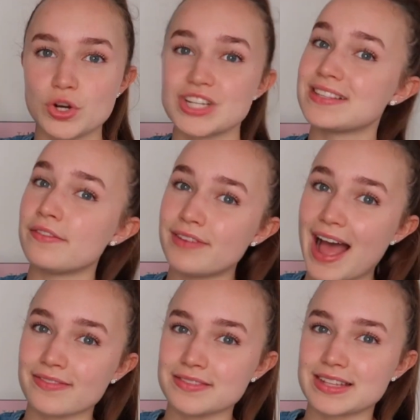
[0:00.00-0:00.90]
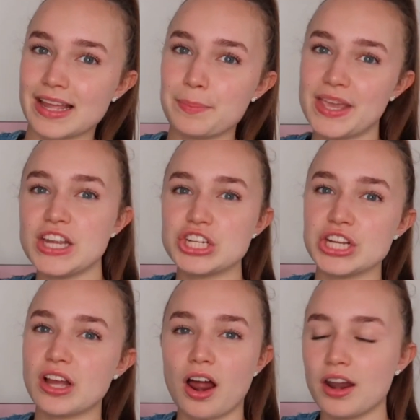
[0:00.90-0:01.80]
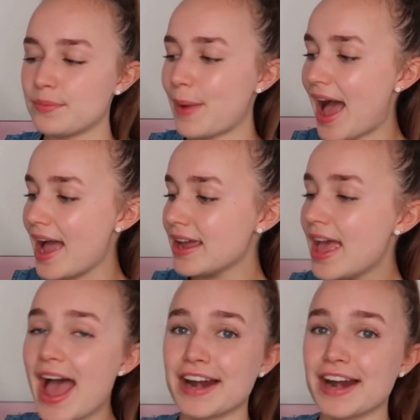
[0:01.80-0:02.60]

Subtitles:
which is a Vans like peachy colored bag,